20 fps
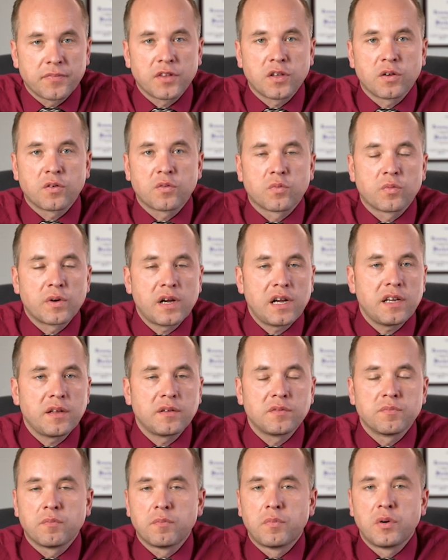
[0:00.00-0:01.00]
you know,
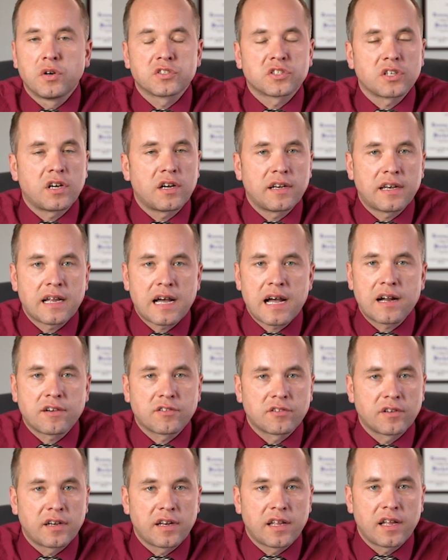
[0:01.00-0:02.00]
reading books on
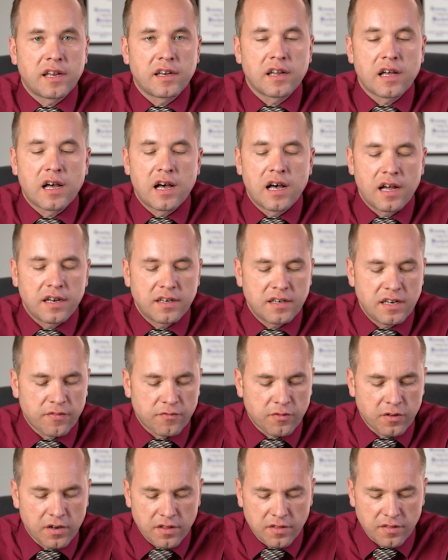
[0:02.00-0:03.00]
doctrine and
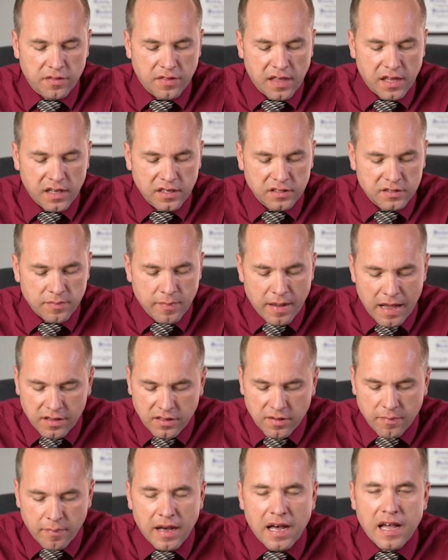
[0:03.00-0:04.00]
different things
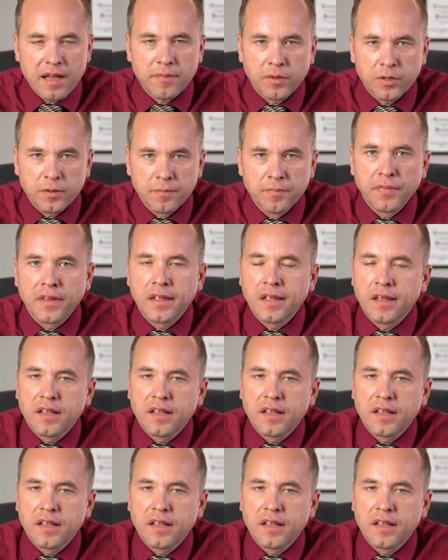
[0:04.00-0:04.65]
about the Bible.